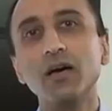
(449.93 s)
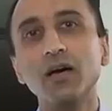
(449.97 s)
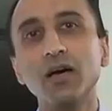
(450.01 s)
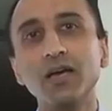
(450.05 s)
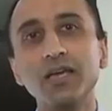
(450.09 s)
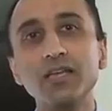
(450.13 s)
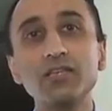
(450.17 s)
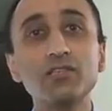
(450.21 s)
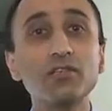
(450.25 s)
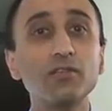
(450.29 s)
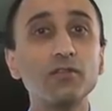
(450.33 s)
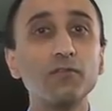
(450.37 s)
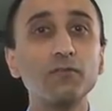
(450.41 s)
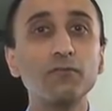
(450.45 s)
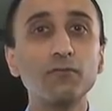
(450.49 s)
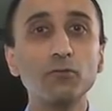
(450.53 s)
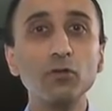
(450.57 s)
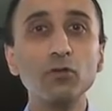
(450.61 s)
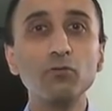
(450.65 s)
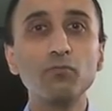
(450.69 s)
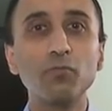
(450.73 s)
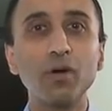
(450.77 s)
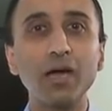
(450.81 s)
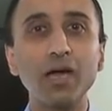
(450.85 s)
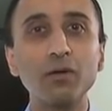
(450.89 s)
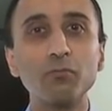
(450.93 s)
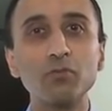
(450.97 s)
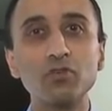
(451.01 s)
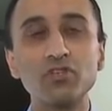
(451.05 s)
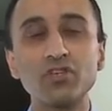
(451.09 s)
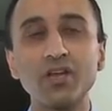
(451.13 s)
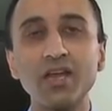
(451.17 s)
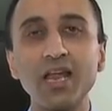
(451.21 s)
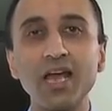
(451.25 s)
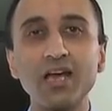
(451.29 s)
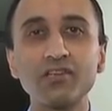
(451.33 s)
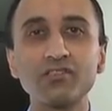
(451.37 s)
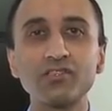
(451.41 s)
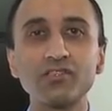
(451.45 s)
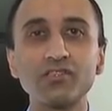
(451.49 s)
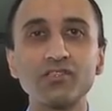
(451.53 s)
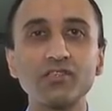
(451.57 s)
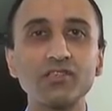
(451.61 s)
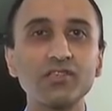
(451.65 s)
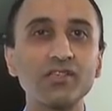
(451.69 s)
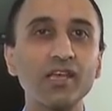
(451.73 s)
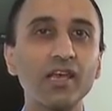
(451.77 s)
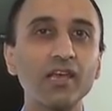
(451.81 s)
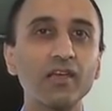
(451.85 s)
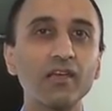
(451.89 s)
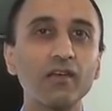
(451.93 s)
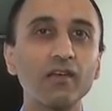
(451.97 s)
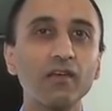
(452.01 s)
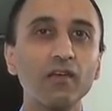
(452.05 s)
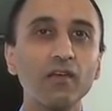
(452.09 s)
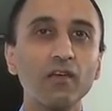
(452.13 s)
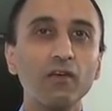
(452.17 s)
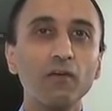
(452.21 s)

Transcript: into the food pipe, which allows us to take